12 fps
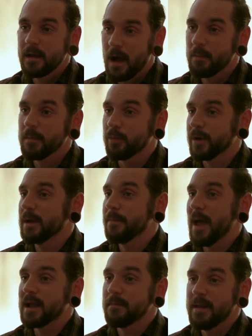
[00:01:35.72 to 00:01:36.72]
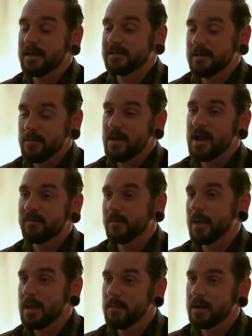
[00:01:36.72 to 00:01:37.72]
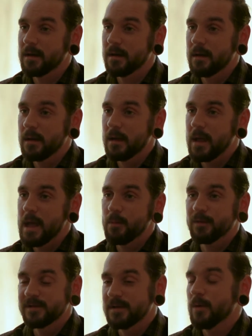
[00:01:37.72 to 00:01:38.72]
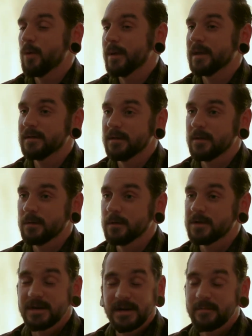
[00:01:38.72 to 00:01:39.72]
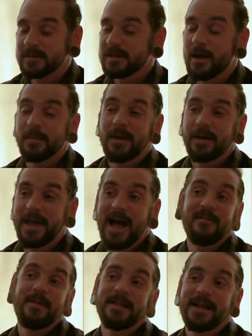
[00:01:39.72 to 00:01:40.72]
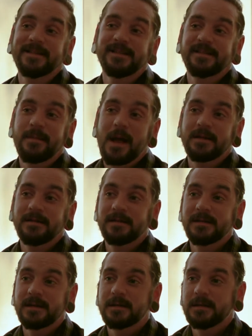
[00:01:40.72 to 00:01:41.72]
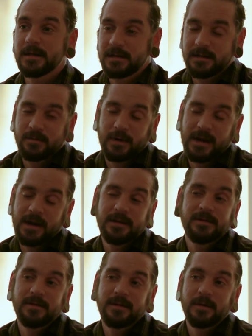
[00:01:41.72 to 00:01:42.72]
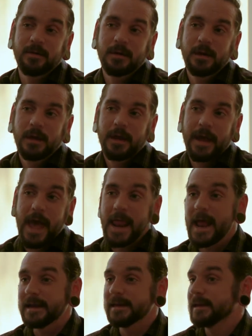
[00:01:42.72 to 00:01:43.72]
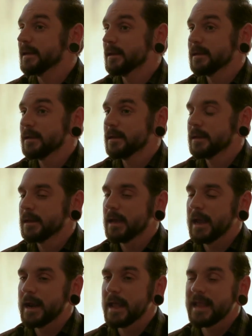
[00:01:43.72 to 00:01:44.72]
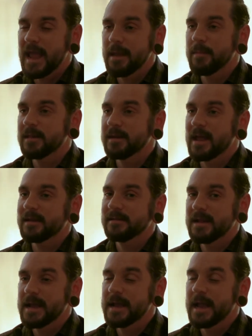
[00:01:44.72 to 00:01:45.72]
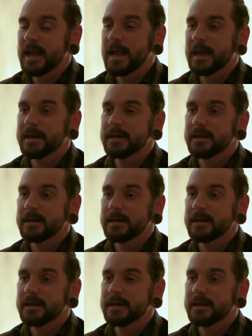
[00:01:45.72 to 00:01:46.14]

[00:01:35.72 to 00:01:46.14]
Come and bring it back and make some kind of a payment, and we'll see what we can do. She didn't even tell me I'd have my license back. She just said, this is what I need you to do. And I did it. And I came in the next day, and